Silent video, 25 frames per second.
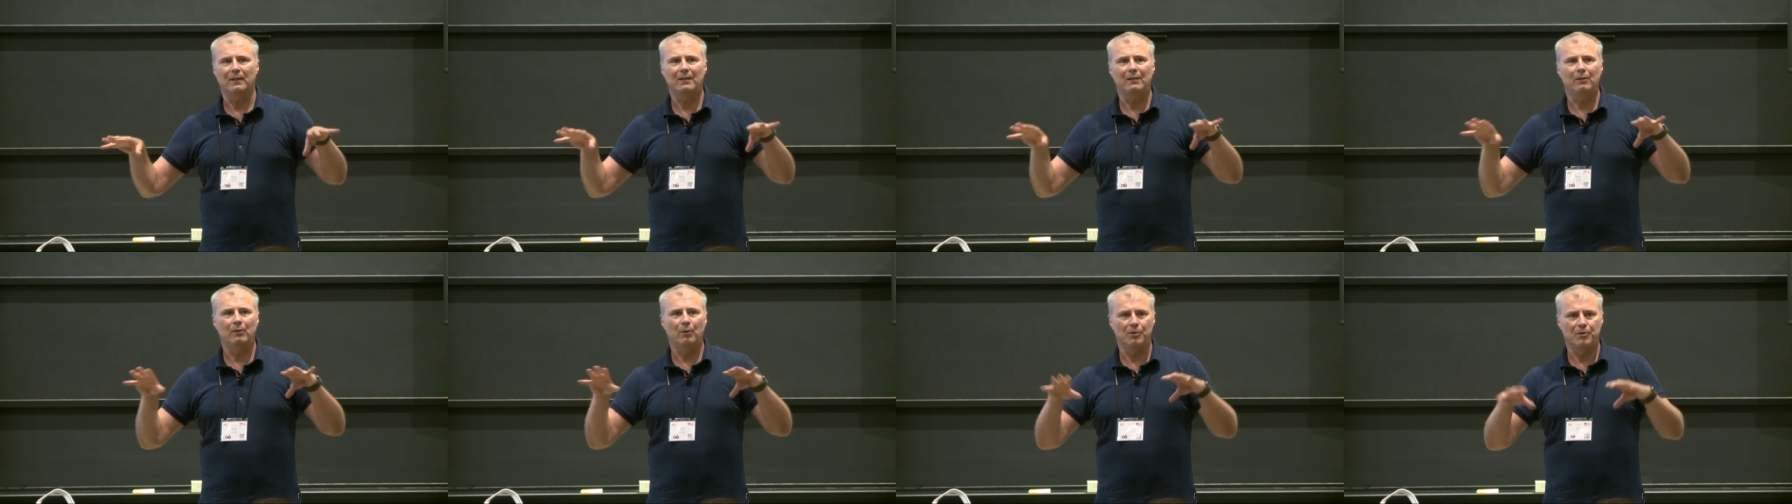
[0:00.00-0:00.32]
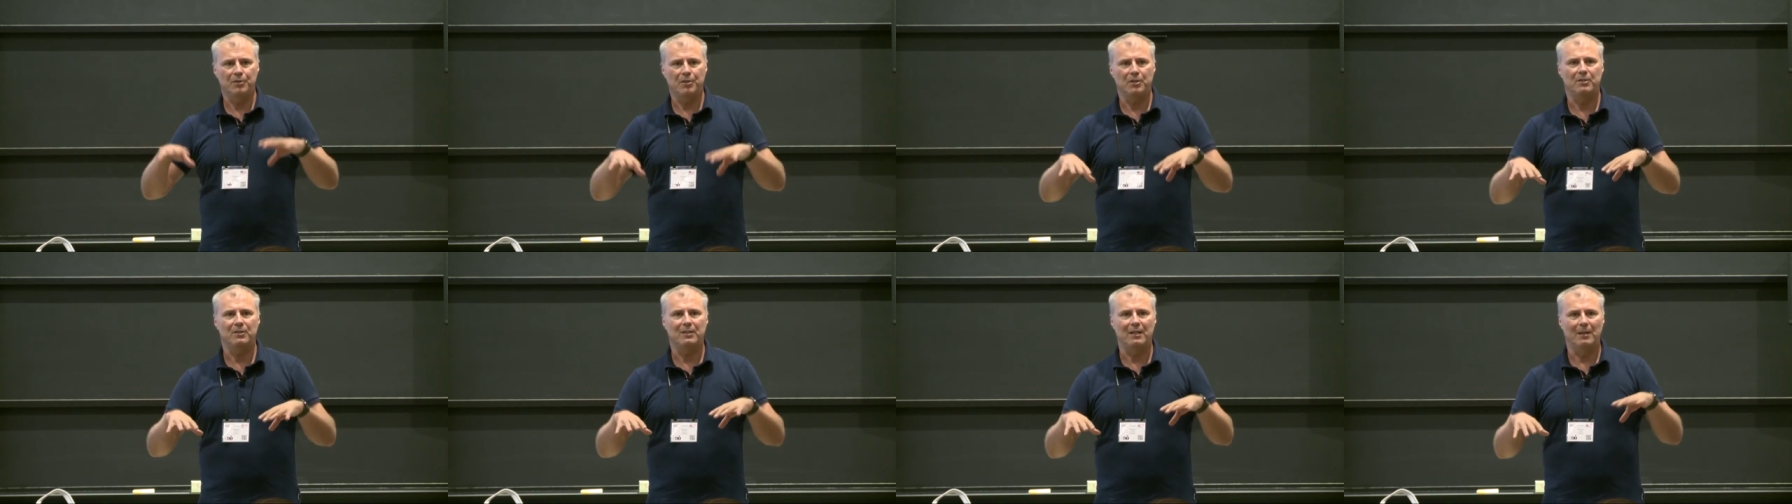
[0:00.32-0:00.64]

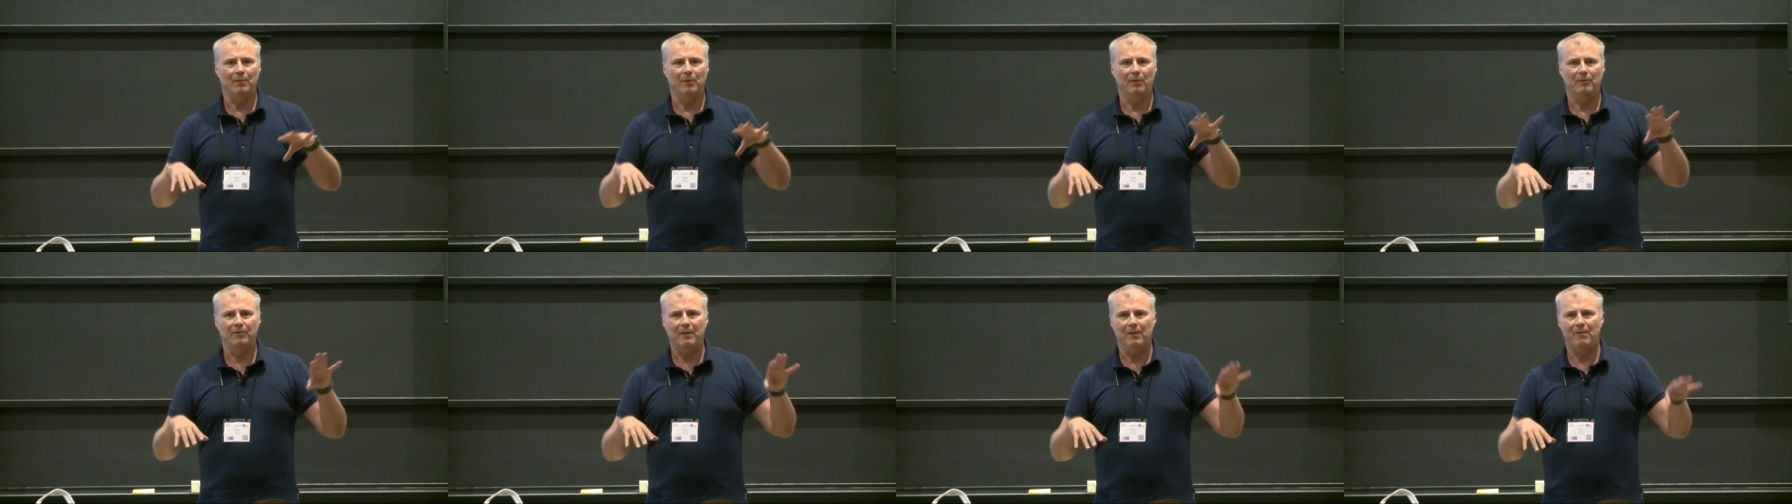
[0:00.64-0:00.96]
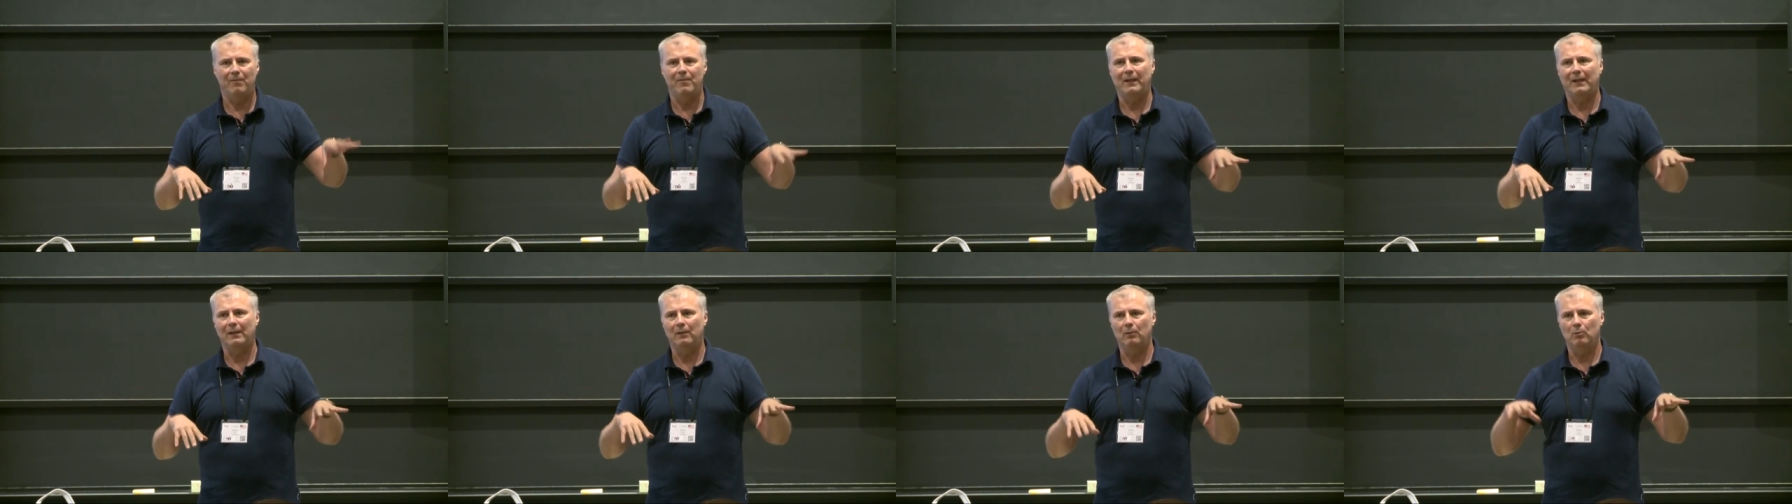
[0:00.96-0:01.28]
ecosystem of
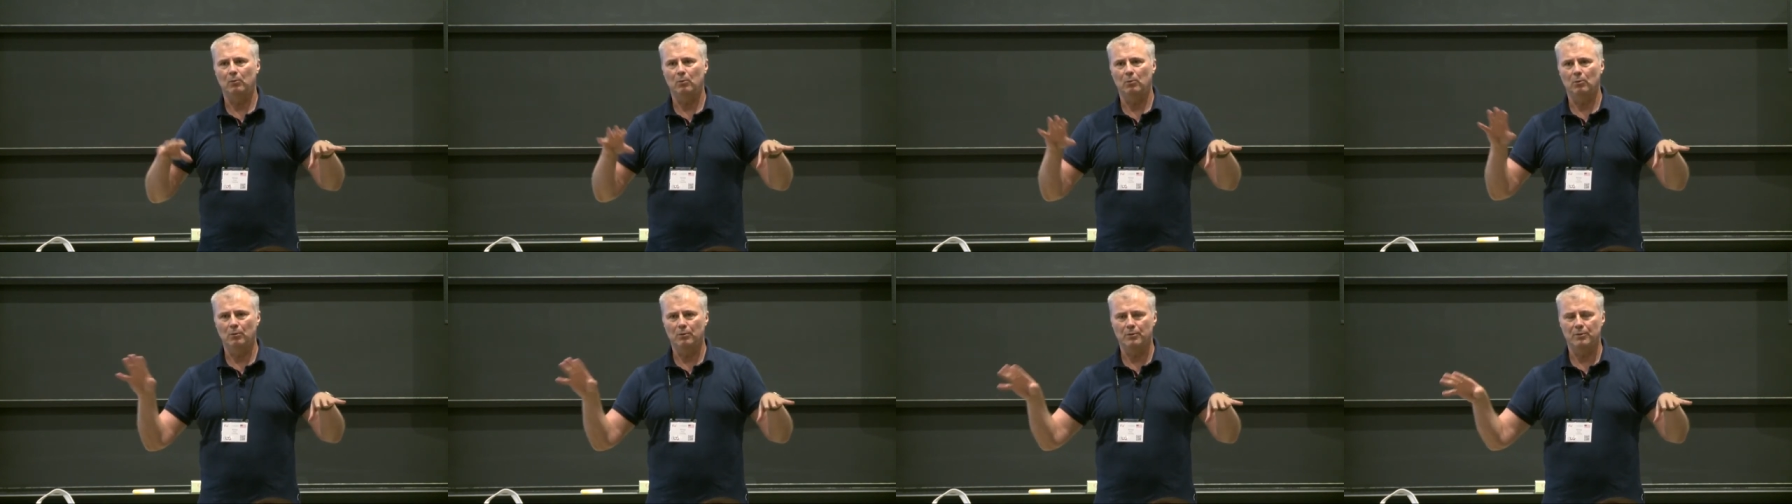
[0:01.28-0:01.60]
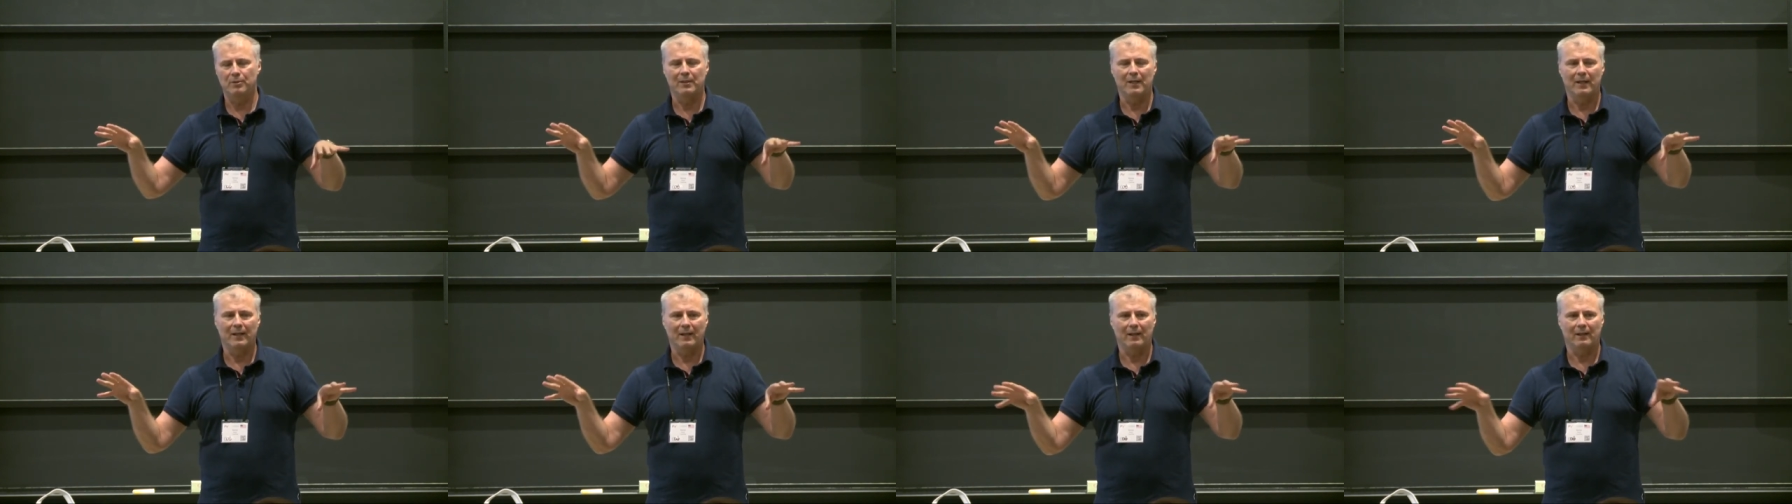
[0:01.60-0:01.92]
different tools
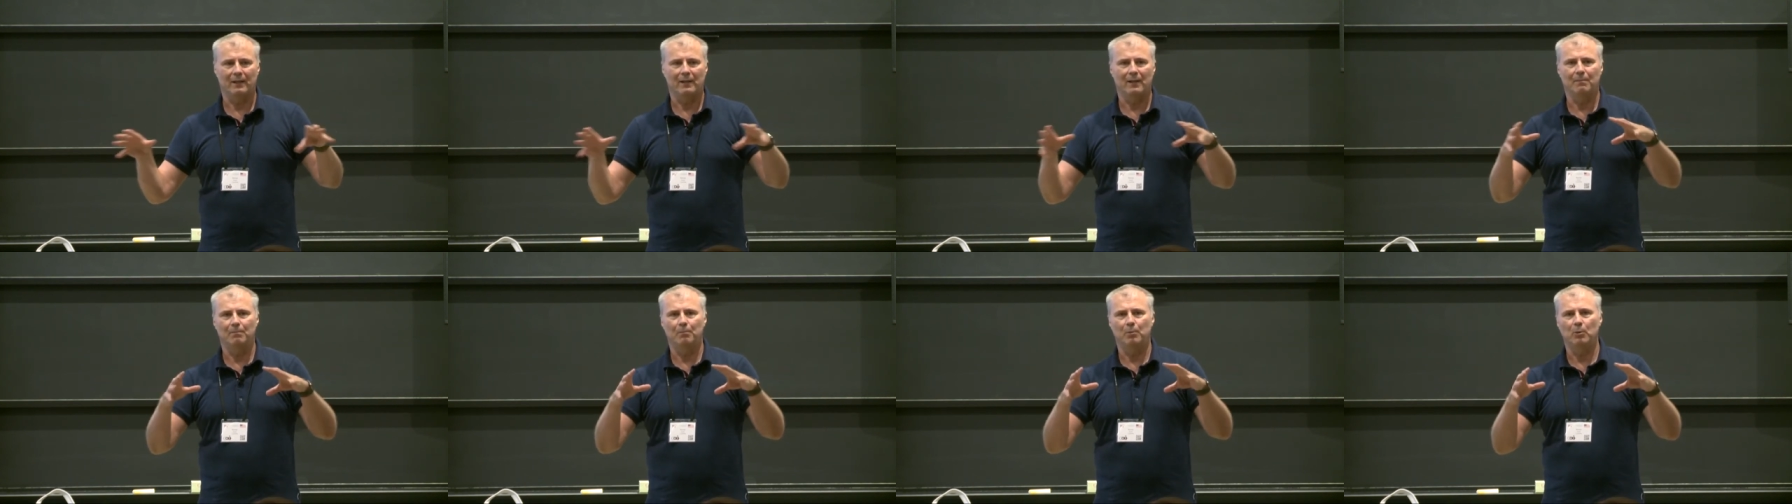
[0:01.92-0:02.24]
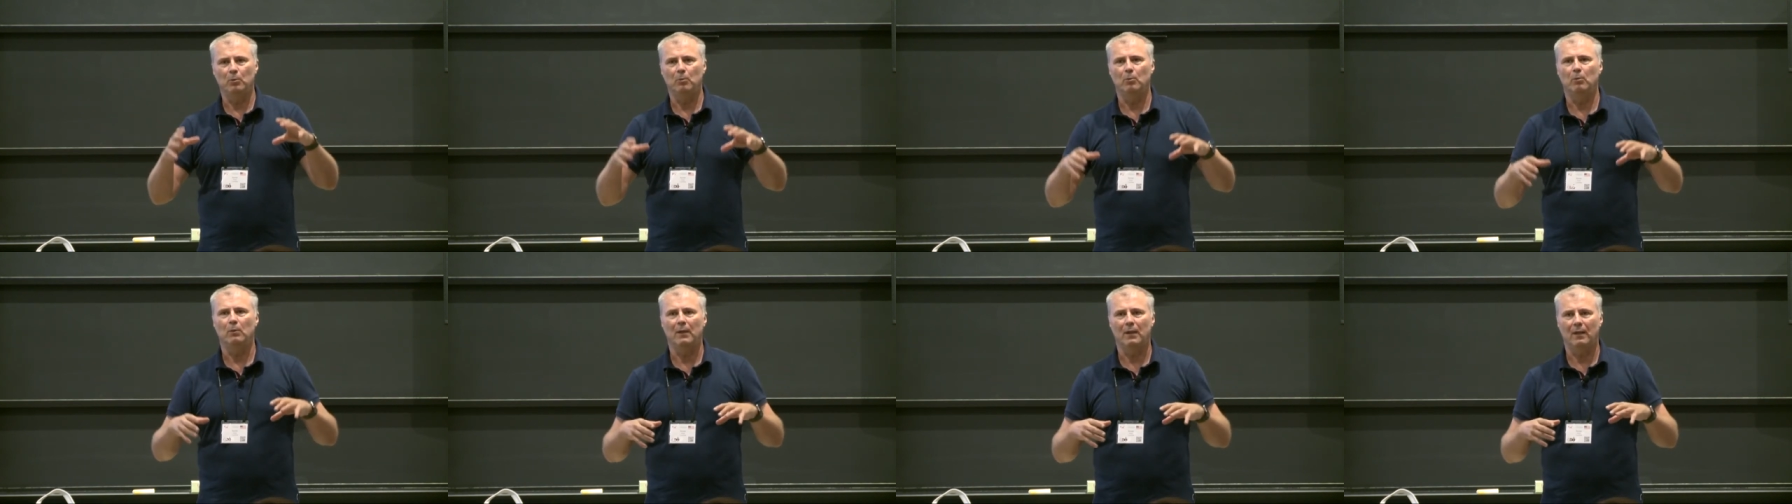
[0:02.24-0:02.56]
that I can
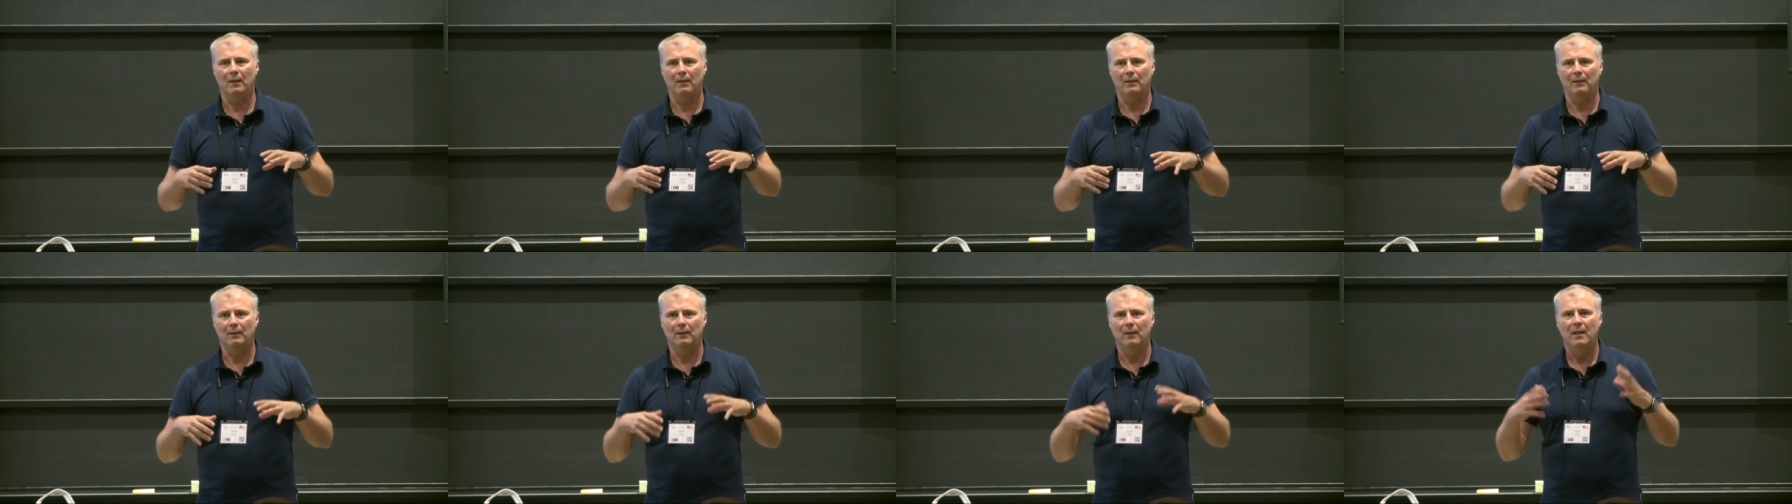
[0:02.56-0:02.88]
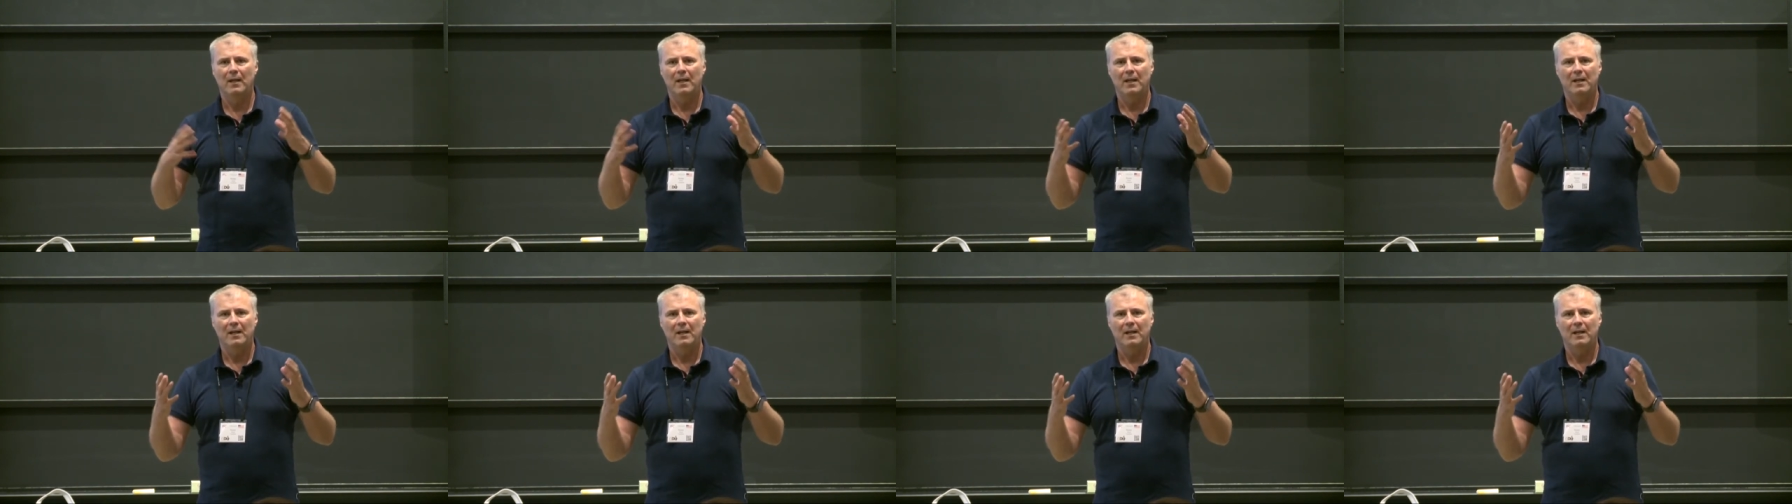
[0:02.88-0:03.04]
put together,